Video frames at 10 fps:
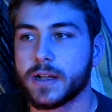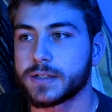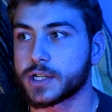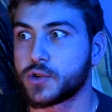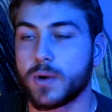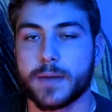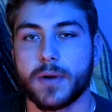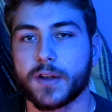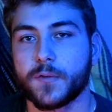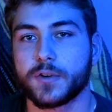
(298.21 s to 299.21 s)
It's like 20
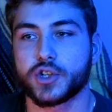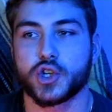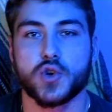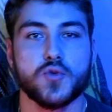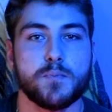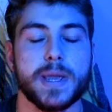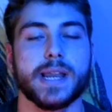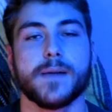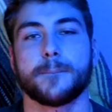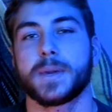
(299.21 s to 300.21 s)
bucks for 2
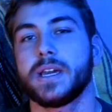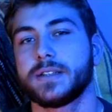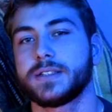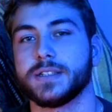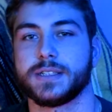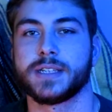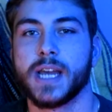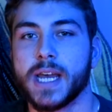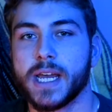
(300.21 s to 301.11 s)
medium pizzas.